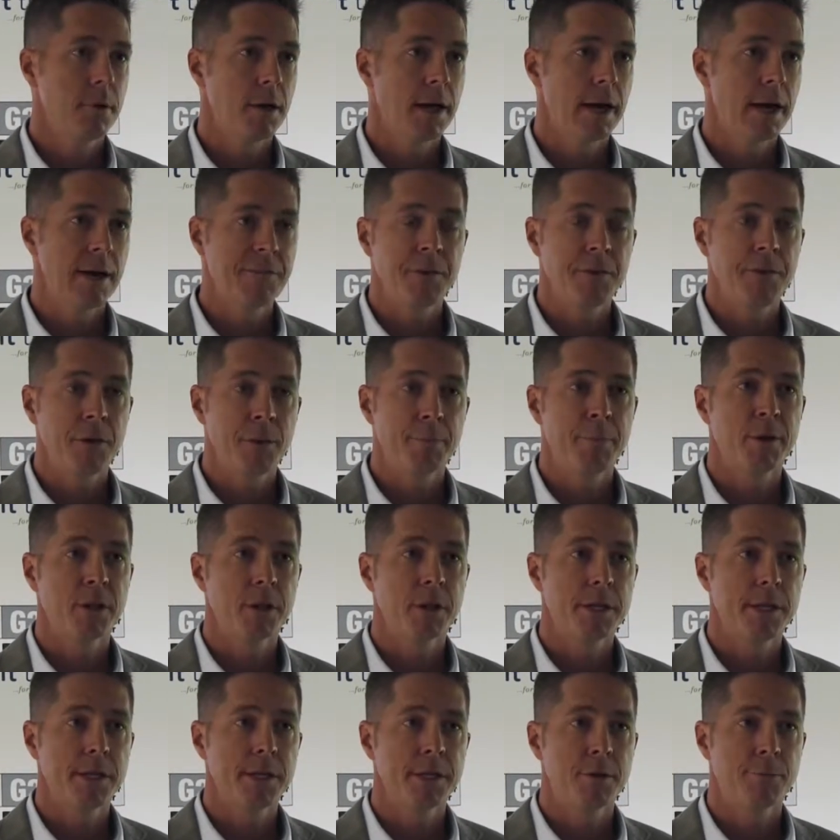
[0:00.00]
having the
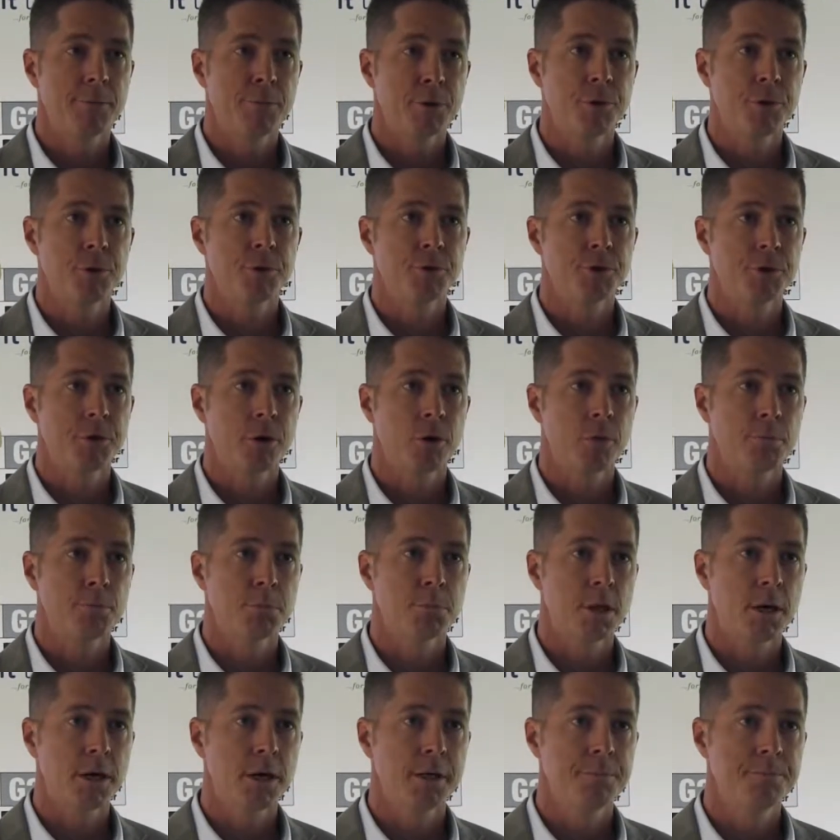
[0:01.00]
ability to produce your
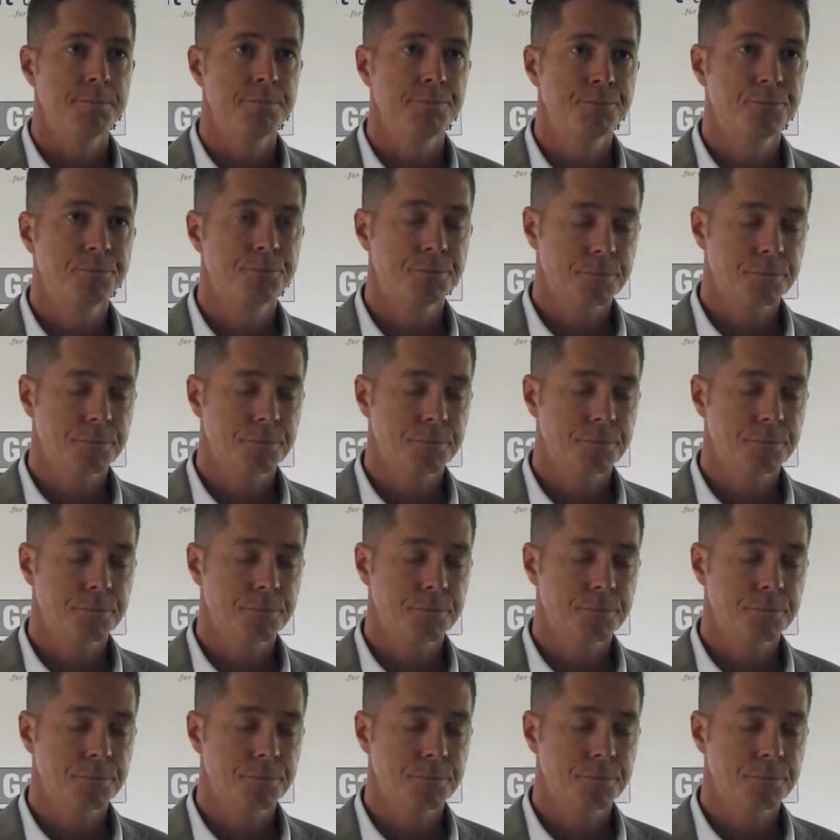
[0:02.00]
own blood.